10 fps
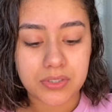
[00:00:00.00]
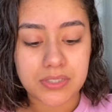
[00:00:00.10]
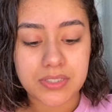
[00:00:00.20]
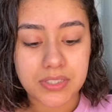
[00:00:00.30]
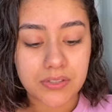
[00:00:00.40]
the
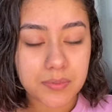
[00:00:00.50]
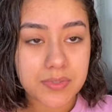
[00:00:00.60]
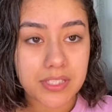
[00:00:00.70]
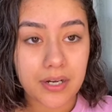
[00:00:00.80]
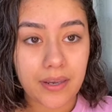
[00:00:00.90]
serums
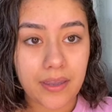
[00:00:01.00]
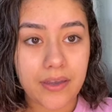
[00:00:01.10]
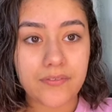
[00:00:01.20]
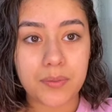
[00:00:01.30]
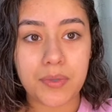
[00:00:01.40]
that I
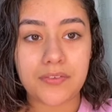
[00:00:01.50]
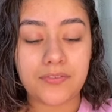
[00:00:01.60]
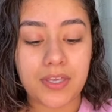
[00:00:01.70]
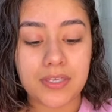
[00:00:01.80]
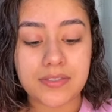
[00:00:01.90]
have on my
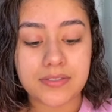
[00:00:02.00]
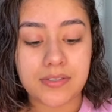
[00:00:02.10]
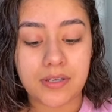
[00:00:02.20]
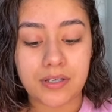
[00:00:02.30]
face.